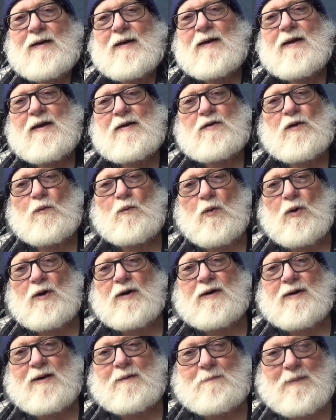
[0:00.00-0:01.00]
get the
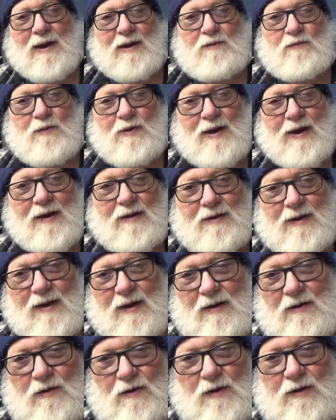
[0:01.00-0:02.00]
warranty manual out
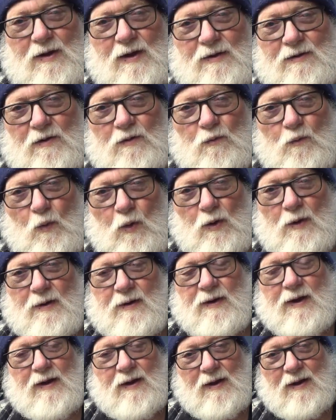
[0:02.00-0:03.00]
and look under
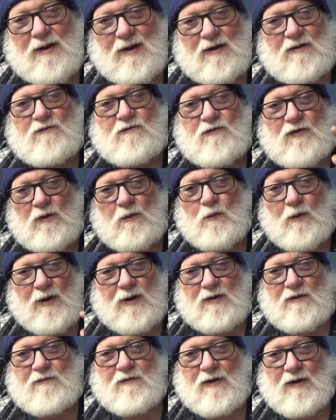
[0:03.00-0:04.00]
warranty and see what
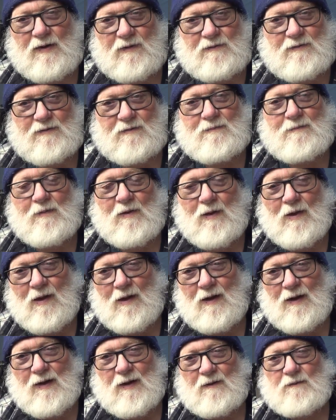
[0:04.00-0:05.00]
it says.
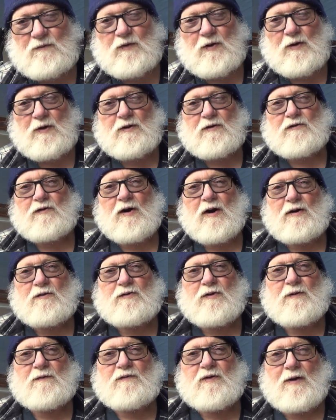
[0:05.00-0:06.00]
If they're going to charge
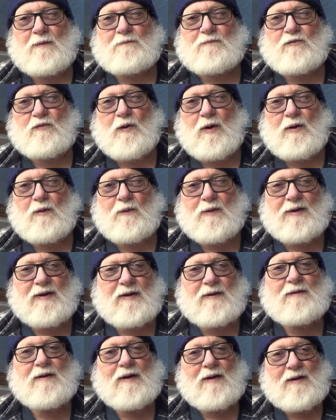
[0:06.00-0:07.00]
you if something's wrong with
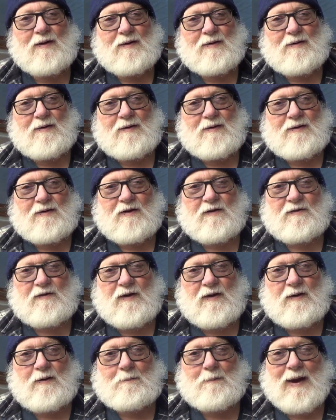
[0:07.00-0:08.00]
it, to
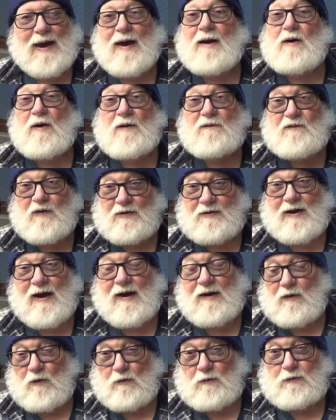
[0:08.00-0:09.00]
send it back, or if it's got
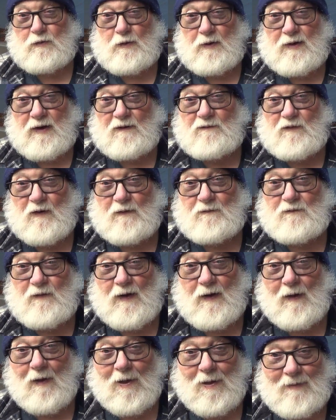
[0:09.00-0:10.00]
to go through an
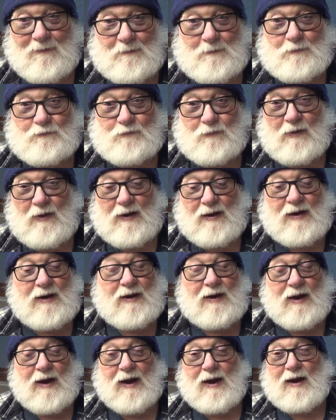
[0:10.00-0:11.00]
FFL.
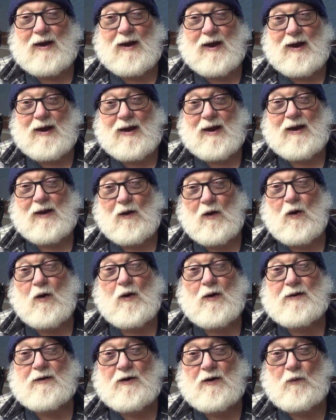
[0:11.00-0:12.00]
EAA
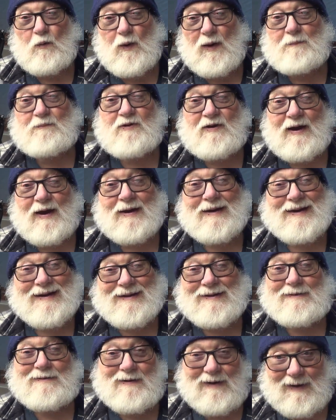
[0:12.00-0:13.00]
on their website
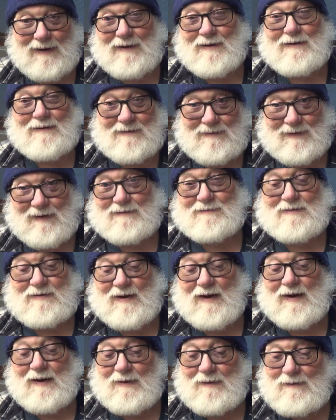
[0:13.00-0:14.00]
exactly says
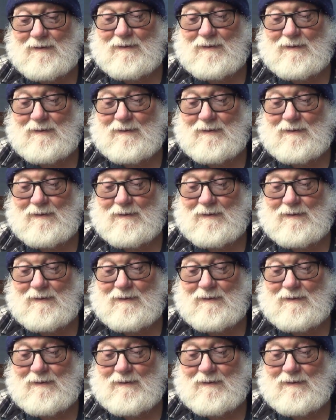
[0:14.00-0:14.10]
that.